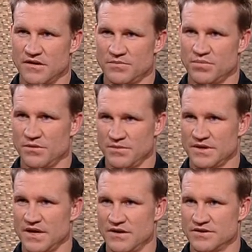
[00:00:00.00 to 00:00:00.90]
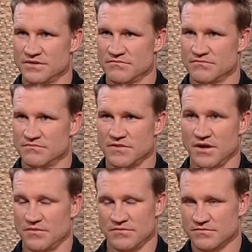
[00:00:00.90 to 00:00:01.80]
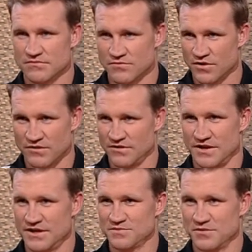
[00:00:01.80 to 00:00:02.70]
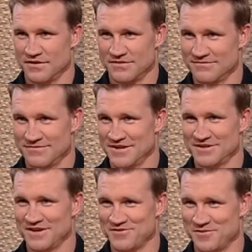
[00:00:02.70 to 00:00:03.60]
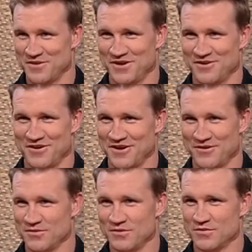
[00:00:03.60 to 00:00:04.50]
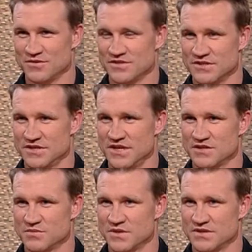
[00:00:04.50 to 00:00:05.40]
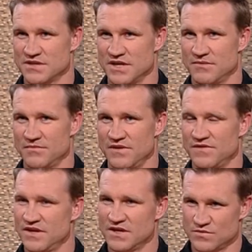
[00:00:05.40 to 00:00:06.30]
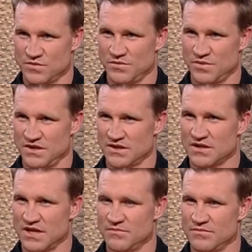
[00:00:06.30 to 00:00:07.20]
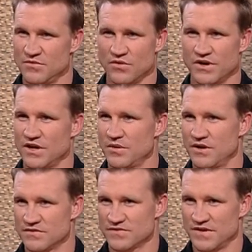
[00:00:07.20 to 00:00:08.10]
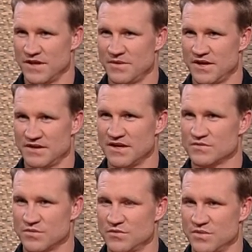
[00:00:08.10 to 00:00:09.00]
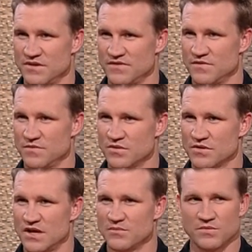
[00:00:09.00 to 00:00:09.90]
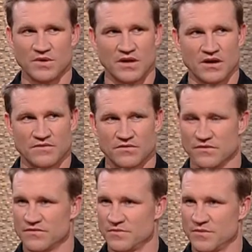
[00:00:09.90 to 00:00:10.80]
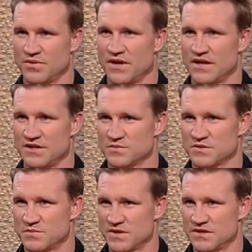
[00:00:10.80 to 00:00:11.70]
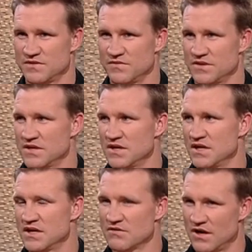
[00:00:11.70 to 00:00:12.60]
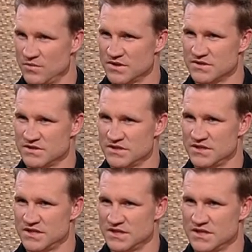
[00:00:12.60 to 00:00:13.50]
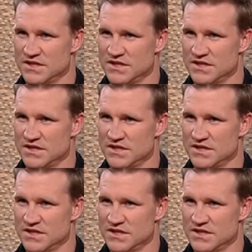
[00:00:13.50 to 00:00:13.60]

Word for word: I'd probably encourage him, you know, whether he needs my needs that from me or not, I, I wouldn't suggest. But um, if he doesn't want to be at the club, or anyone else for that matter, doesn't want to be at the football club, and we're going through it from the player list perspective with Great Western Sydney,